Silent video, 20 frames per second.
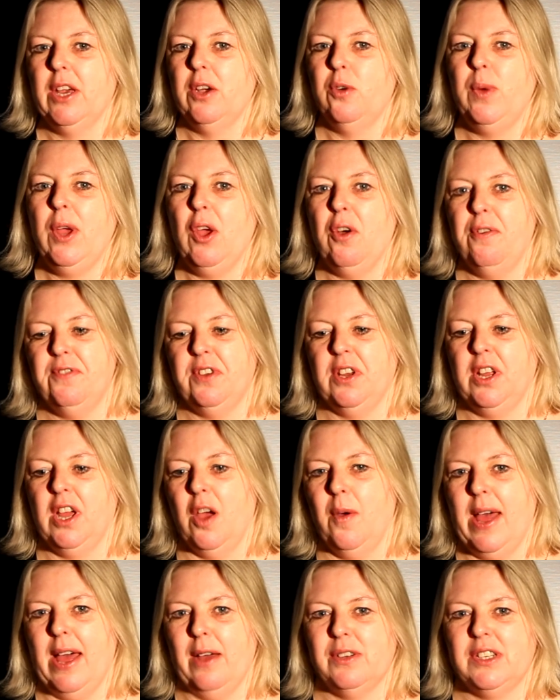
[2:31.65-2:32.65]
we often
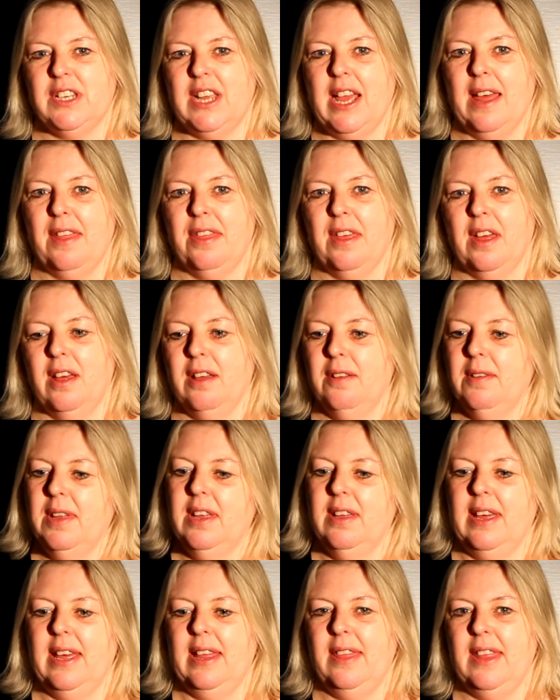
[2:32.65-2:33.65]
go out together
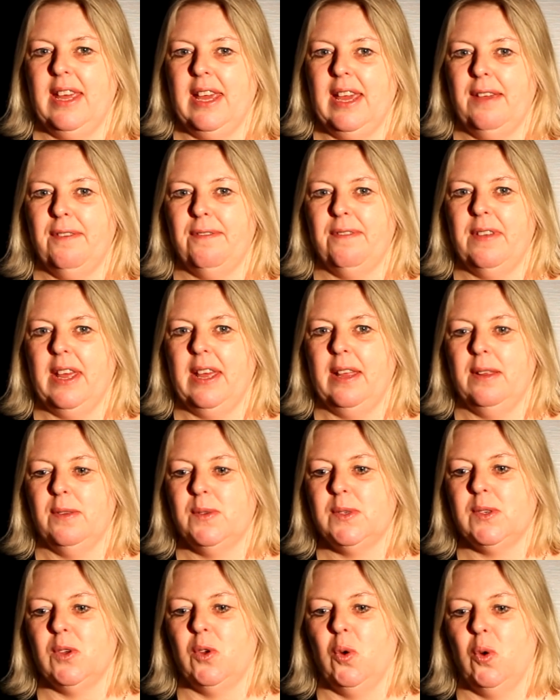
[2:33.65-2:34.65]
in the
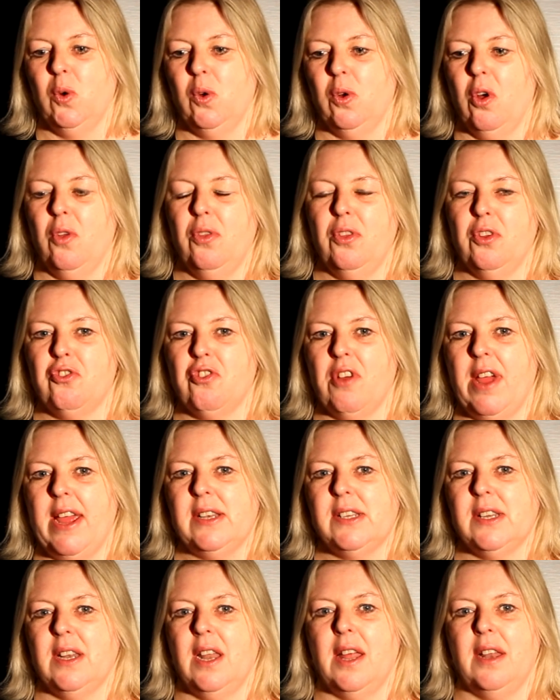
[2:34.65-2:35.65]
evenings or on the
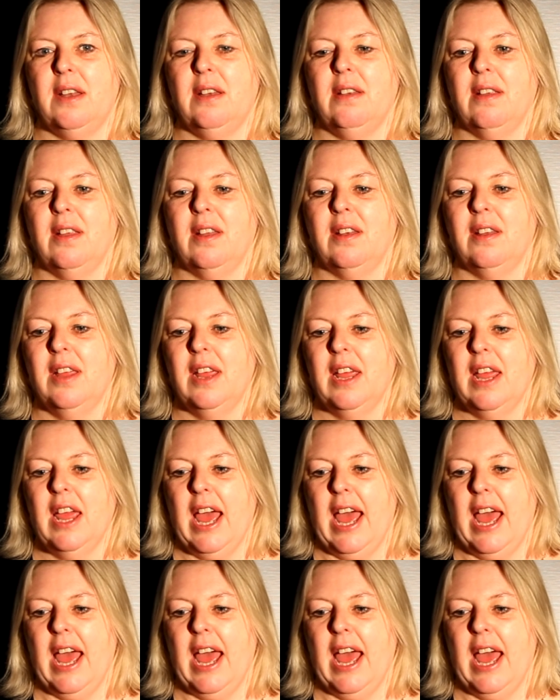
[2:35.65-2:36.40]
train to London,